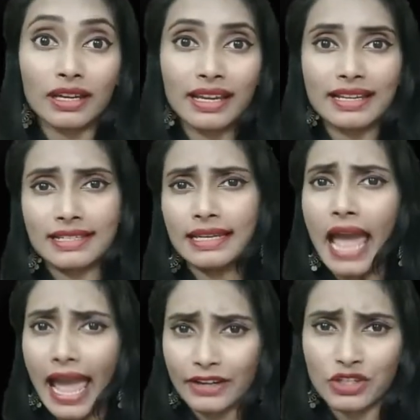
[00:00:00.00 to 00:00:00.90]
It's an
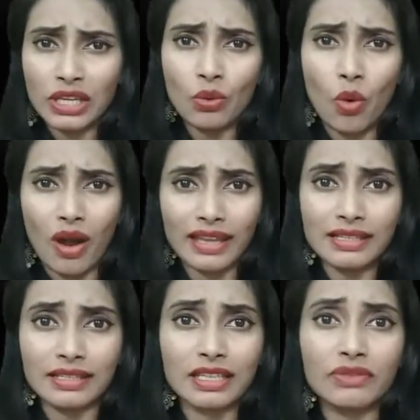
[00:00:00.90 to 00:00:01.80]
active
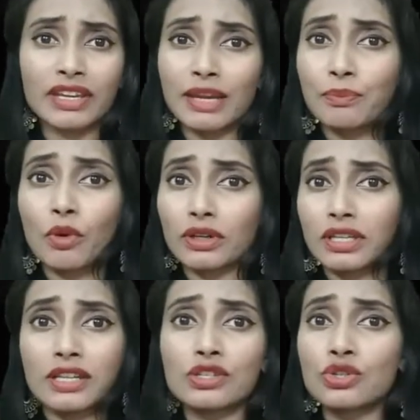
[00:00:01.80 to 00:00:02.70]
voice giving
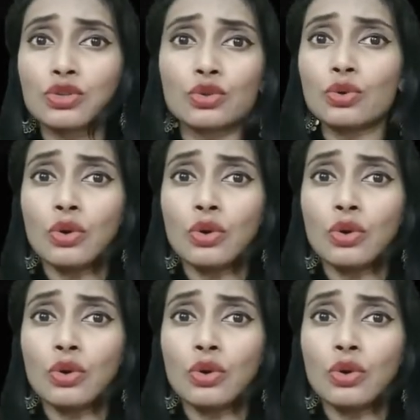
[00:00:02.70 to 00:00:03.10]
importance to